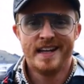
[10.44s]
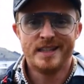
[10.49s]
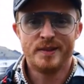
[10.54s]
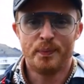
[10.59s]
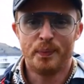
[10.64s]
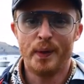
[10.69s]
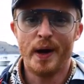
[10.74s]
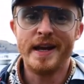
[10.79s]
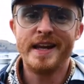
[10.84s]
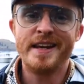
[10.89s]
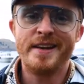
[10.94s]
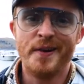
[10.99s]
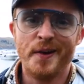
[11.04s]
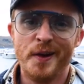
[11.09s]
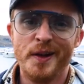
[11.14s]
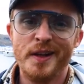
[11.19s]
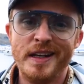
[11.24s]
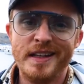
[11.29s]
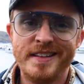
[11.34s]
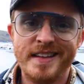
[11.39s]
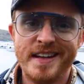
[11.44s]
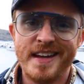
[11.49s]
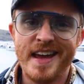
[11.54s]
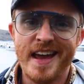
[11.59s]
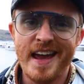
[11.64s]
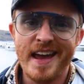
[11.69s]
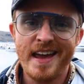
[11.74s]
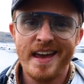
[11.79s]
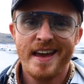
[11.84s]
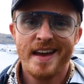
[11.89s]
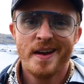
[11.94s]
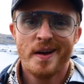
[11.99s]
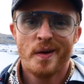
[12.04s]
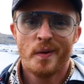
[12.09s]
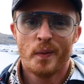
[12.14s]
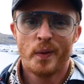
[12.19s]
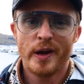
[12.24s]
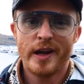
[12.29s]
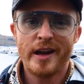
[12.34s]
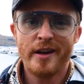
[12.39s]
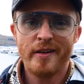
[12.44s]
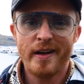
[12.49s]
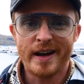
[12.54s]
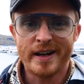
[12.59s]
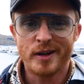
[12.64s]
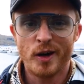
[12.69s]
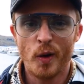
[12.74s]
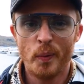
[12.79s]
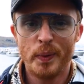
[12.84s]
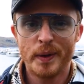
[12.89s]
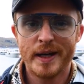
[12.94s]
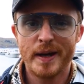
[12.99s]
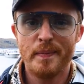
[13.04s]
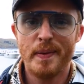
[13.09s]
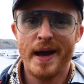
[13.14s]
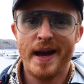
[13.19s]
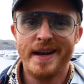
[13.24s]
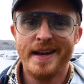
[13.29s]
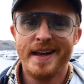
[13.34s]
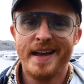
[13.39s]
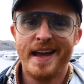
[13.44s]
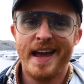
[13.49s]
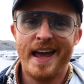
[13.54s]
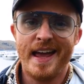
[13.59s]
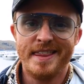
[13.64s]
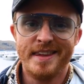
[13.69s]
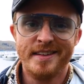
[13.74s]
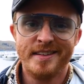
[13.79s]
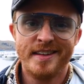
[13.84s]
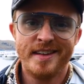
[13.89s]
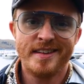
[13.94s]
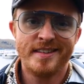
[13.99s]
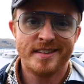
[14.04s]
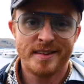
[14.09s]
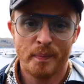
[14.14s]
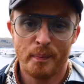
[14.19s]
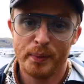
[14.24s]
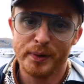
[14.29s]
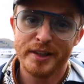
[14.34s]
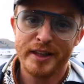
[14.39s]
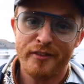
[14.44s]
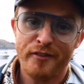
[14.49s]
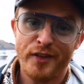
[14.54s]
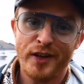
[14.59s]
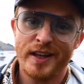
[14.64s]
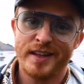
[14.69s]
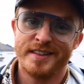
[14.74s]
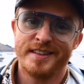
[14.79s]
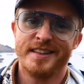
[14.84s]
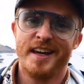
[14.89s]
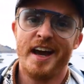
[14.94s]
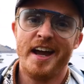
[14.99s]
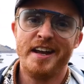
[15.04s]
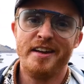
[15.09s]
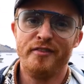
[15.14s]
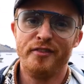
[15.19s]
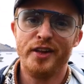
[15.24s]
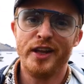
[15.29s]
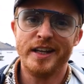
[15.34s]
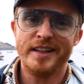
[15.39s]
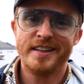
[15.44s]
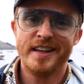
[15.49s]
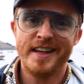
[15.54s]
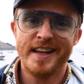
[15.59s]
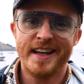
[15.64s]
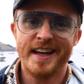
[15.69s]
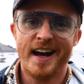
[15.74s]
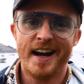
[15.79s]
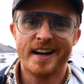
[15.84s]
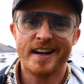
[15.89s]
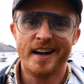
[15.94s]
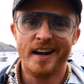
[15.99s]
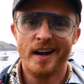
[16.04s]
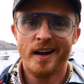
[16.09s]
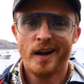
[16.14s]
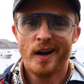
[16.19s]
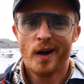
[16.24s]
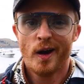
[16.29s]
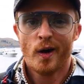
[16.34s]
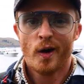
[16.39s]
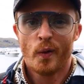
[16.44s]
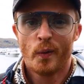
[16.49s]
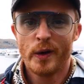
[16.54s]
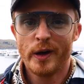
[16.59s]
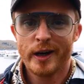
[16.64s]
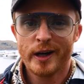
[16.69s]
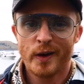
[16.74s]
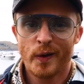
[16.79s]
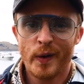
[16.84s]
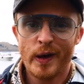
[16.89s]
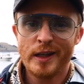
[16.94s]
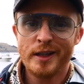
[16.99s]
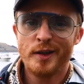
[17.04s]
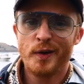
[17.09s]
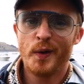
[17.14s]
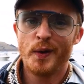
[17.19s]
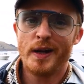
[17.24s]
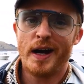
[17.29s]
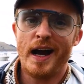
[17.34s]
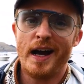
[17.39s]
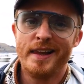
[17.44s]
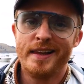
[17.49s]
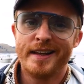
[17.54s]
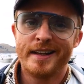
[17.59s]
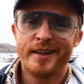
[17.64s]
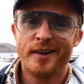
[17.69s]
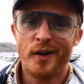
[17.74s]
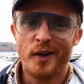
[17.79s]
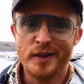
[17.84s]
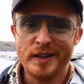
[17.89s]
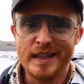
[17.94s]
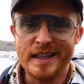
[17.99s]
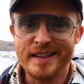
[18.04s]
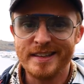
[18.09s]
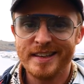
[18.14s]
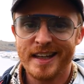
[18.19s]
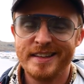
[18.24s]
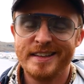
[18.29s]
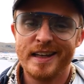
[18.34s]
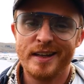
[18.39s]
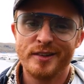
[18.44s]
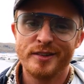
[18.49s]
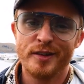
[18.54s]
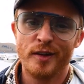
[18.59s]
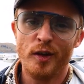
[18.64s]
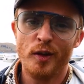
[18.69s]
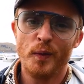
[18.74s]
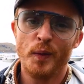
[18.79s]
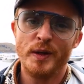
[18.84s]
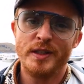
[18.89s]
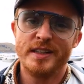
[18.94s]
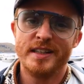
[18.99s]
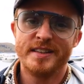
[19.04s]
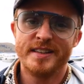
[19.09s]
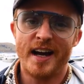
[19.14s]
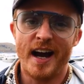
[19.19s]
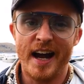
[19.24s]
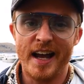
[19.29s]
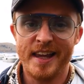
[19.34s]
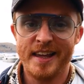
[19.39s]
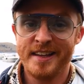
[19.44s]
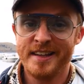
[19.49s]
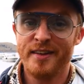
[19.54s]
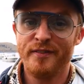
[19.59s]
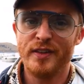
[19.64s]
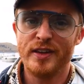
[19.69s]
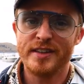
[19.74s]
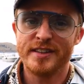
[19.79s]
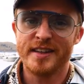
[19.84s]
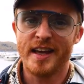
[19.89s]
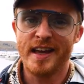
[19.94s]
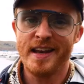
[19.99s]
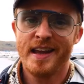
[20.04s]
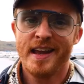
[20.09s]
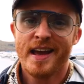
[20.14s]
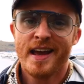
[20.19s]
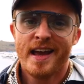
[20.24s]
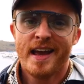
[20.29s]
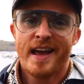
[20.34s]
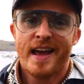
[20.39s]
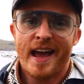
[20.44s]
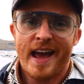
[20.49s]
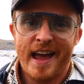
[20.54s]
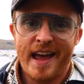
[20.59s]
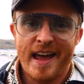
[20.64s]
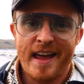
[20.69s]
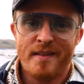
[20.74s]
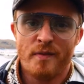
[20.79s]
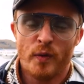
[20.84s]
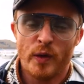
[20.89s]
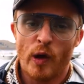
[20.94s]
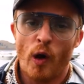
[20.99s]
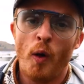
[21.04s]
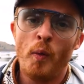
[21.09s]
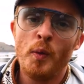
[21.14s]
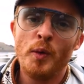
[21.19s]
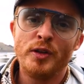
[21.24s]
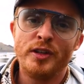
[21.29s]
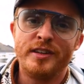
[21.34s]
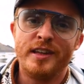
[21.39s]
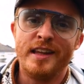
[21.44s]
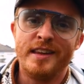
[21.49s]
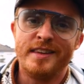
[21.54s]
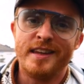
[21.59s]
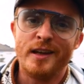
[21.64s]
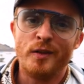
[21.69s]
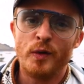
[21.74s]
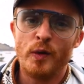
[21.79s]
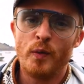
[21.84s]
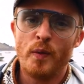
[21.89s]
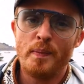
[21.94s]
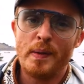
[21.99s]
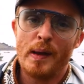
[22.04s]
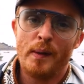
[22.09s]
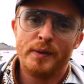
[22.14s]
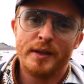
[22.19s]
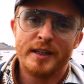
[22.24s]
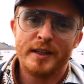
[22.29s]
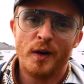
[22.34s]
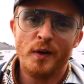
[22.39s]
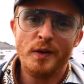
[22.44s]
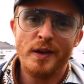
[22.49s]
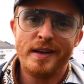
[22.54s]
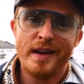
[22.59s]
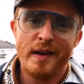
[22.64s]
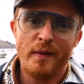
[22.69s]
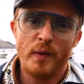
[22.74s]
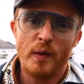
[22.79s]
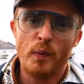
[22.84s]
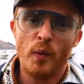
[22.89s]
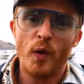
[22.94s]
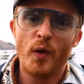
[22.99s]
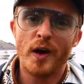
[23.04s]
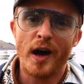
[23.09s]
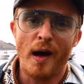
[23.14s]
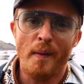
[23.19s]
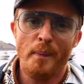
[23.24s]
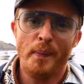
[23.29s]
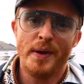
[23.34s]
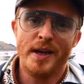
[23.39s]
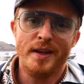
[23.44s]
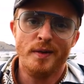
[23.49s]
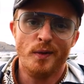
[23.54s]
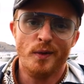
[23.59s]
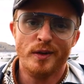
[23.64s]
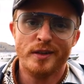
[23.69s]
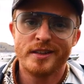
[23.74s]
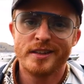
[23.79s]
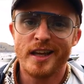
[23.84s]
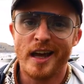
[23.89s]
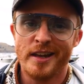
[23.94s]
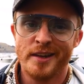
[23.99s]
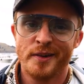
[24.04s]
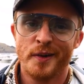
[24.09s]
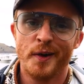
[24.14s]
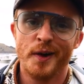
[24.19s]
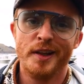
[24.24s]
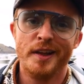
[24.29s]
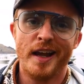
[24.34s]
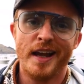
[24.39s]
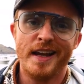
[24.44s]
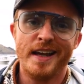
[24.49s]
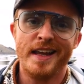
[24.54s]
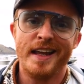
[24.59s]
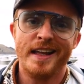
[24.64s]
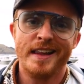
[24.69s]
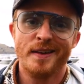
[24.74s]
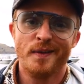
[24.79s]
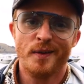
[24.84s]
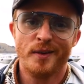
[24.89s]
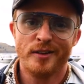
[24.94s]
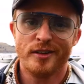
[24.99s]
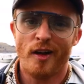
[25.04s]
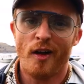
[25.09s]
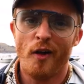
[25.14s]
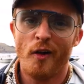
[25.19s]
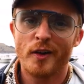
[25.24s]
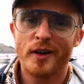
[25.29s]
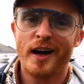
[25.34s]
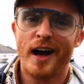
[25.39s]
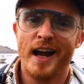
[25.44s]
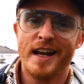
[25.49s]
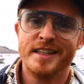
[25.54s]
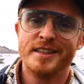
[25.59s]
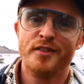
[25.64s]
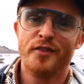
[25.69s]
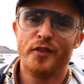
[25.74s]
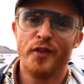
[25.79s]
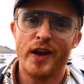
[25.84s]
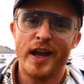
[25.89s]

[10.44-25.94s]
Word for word: It's bright and early today. We're here at Copacabana, and this is the Bolivian side of Lake Titicaca. Mm -hmm. We are going to an island called Isla del Sol, which is the island of the sun. And we almost didn't think we would be able to go today. We woke up and there was thunder, lightning, there was all kinds of